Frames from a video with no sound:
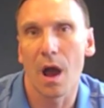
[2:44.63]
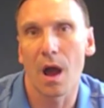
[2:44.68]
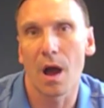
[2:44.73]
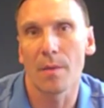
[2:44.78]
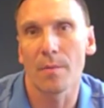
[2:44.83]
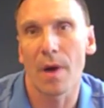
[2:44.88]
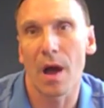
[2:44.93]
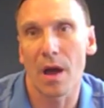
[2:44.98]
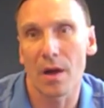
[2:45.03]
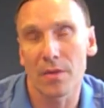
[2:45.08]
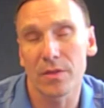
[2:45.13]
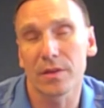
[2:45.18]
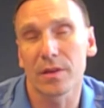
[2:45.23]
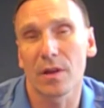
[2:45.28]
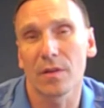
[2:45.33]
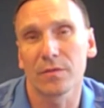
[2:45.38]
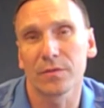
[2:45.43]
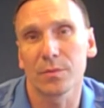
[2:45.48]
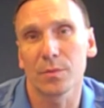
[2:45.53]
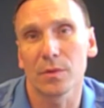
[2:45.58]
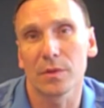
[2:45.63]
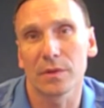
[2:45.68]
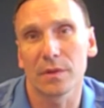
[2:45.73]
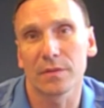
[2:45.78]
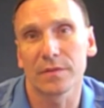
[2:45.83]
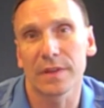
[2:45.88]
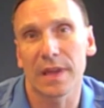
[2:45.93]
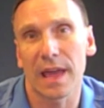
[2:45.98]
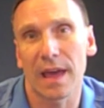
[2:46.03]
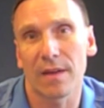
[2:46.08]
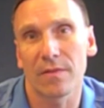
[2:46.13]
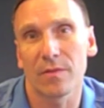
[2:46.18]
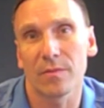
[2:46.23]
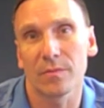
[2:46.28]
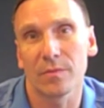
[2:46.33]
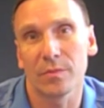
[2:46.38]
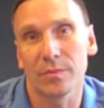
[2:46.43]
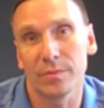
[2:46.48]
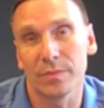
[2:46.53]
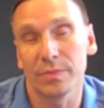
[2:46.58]
Are they comfortable enough to have
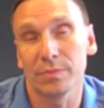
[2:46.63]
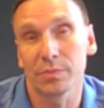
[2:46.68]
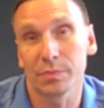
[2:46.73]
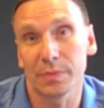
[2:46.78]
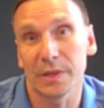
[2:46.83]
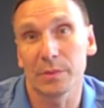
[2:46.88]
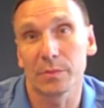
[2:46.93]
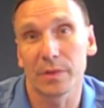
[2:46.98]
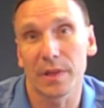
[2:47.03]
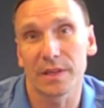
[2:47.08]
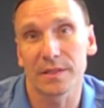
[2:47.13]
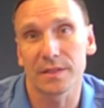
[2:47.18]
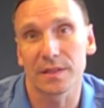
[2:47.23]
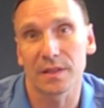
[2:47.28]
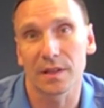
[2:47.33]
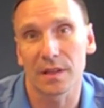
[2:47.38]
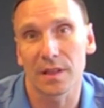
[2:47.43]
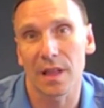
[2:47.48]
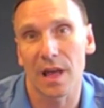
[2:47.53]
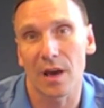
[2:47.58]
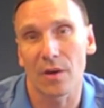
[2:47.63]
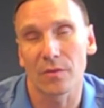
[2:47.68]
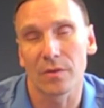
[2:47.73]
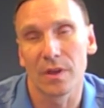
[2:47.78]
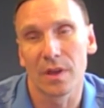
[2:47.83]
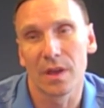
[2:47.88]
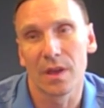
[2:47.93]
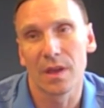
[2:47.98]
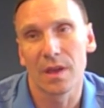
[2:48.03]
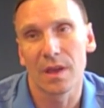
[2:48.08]
them be placed in the cloud?